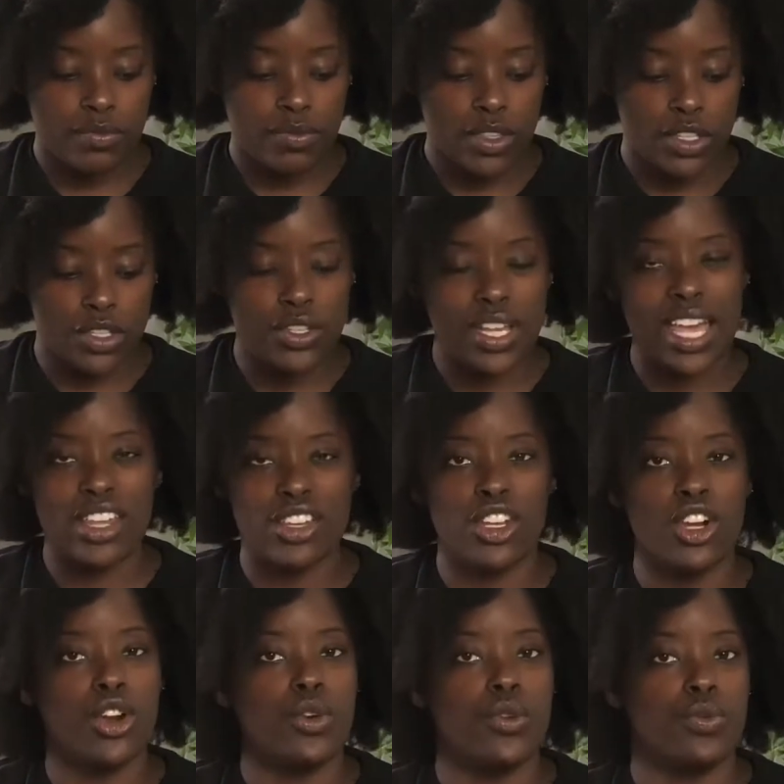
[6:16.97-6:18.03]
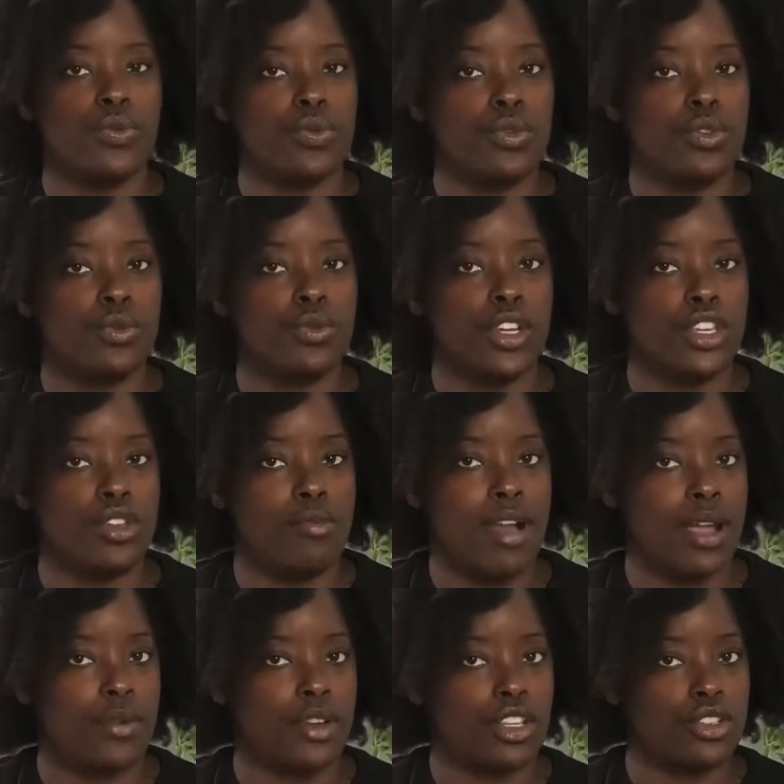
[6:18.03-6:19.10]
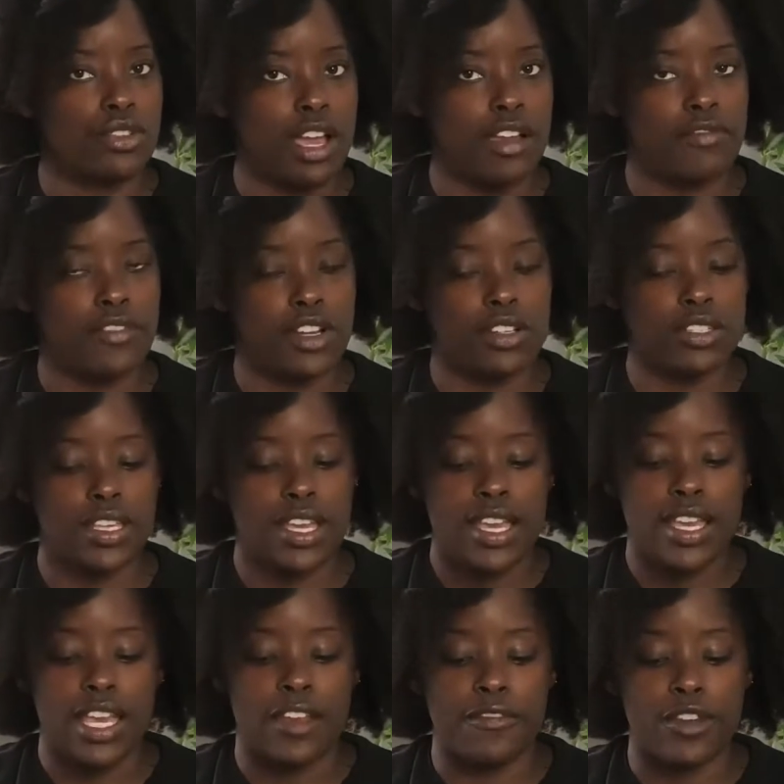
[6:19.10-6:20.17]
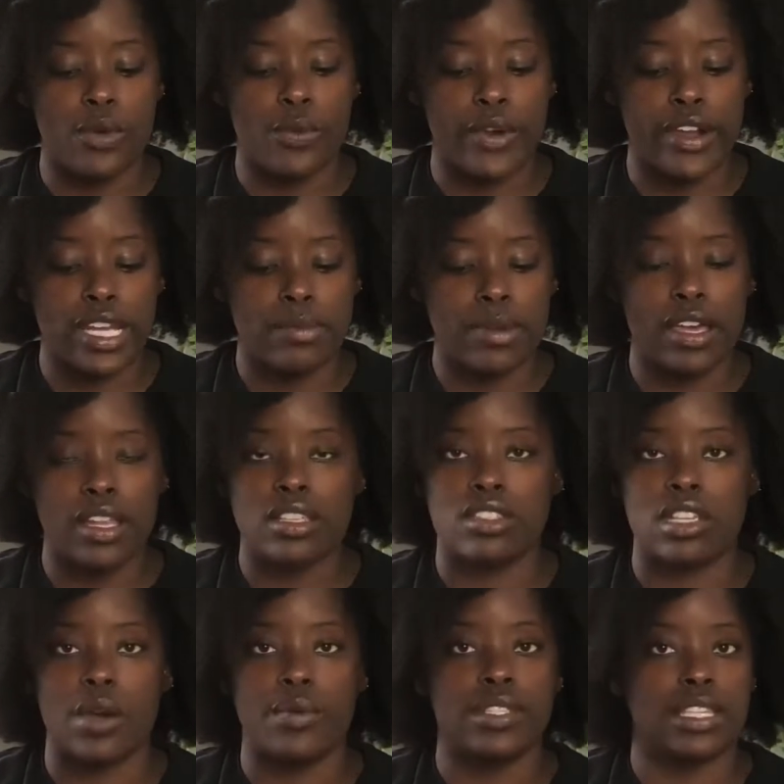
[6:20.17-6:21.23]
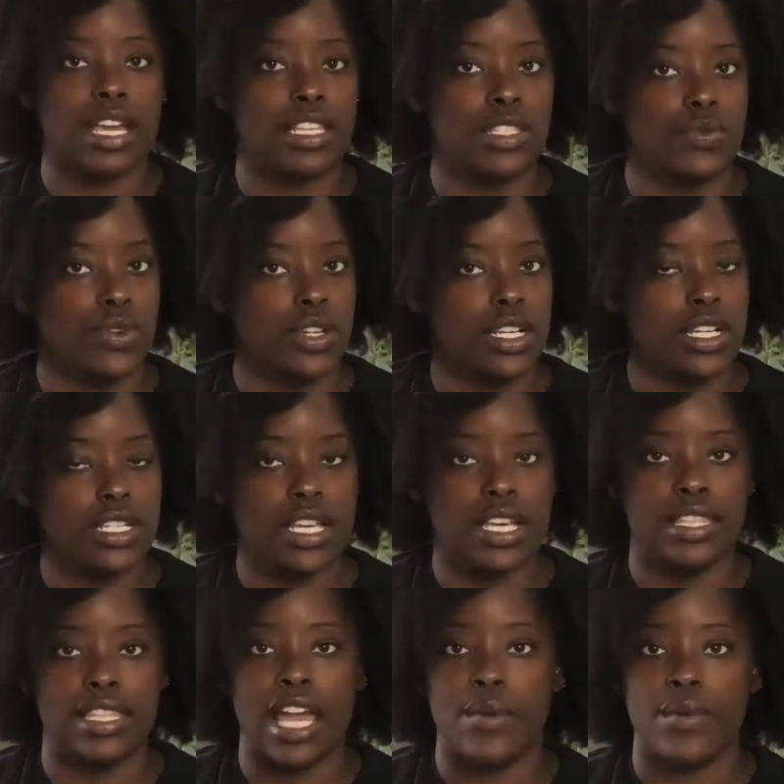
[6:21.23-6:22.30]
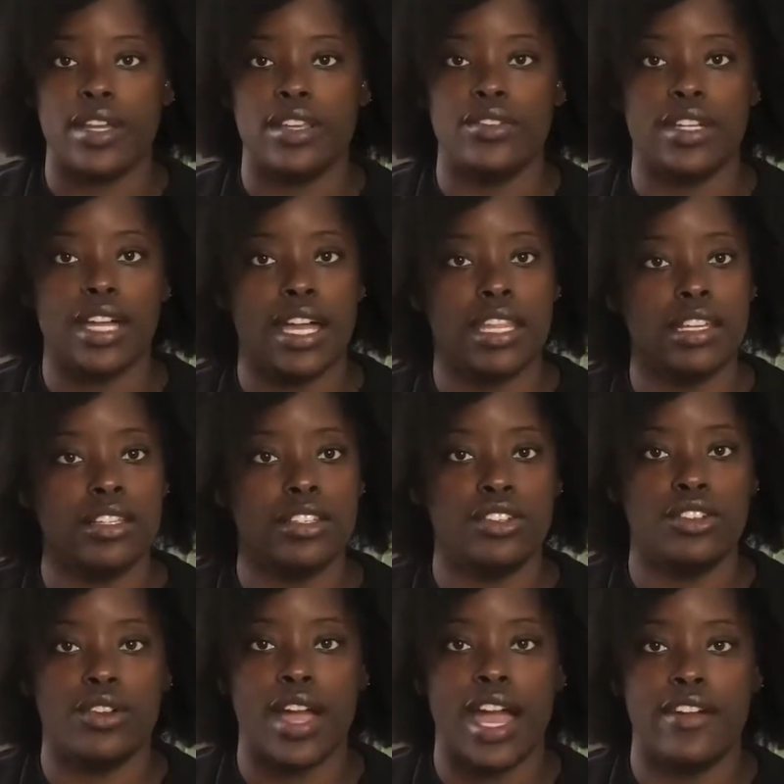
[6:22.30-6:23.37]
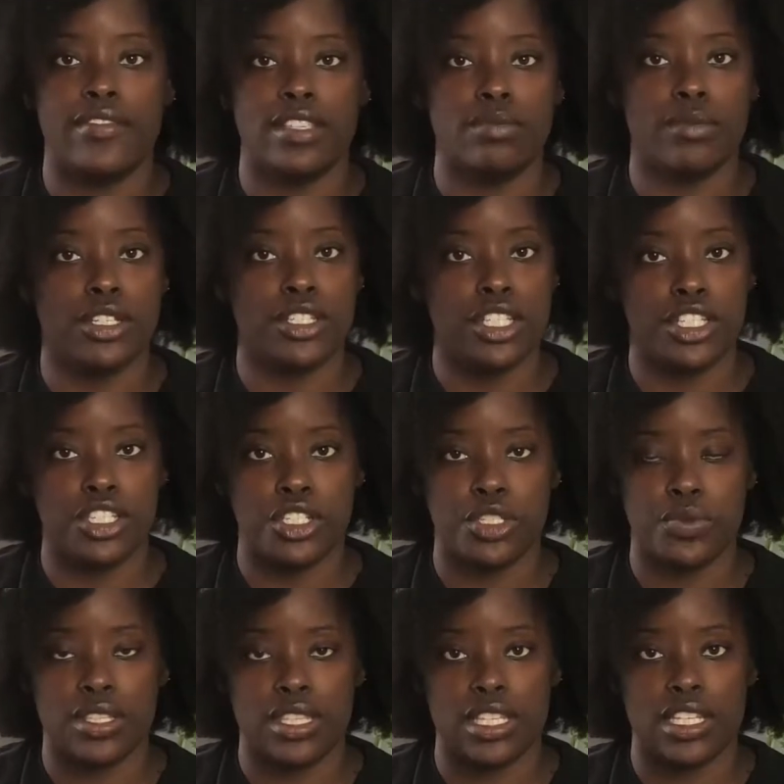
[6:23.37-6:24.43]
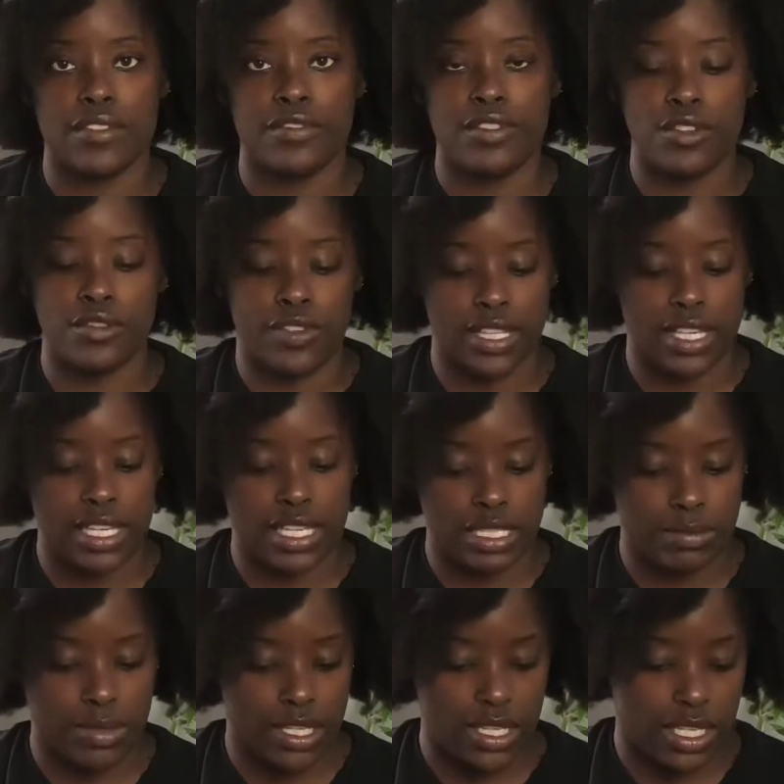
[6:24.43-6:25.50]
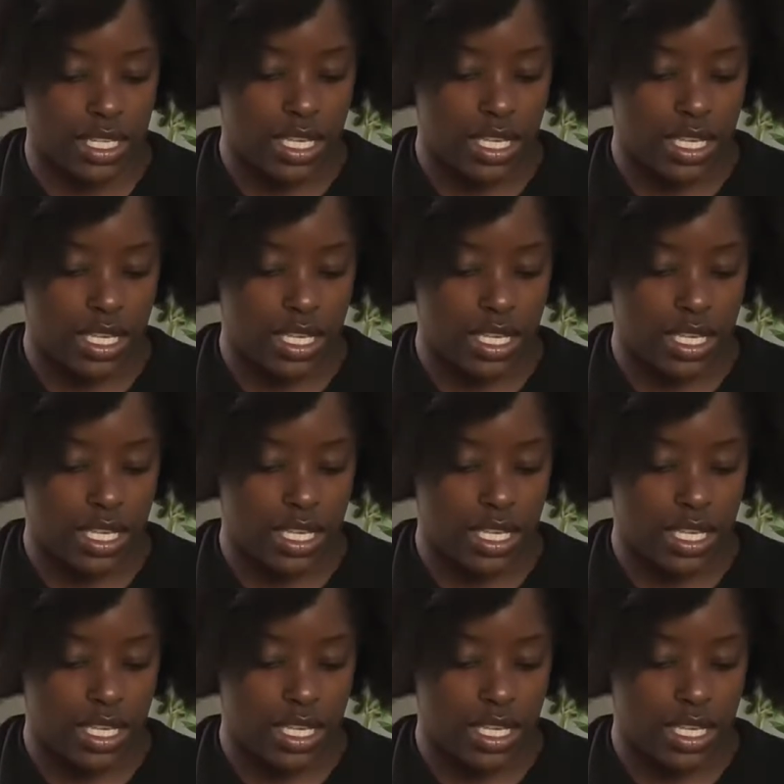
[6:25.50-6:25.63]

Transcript: you kind of know what you might want to try first. If you're worried about it, start with size 1, and that way you don't have as much issues with it if you feel like it's big.